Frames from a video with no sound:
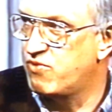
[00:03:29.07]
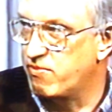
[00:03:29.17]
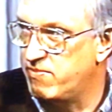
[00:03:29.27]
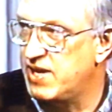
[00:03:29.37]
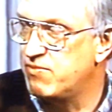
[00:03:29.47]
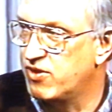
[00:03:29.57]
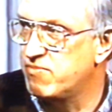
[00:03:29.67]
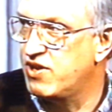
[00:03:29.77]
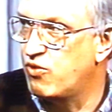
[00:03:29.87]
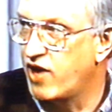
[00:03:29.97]
for people
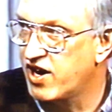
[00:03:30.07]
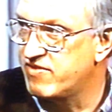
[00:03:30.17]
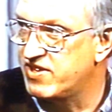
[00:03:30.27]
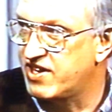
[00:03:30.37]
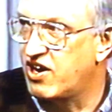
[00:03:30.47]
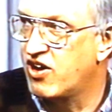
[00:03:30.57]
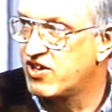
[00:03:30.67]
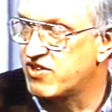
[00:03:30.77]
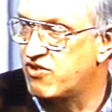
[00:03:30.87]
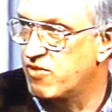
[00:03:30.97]
to be aware of it that
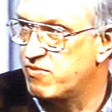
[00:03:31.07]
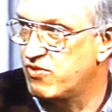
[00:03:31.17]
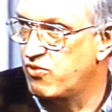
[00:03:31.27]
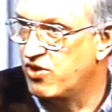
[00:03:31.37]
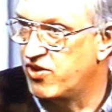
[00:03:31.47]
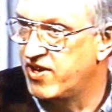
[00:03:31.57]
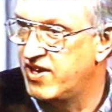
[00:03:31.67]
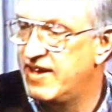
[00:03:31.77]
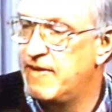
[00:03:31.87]
are in the corporate world,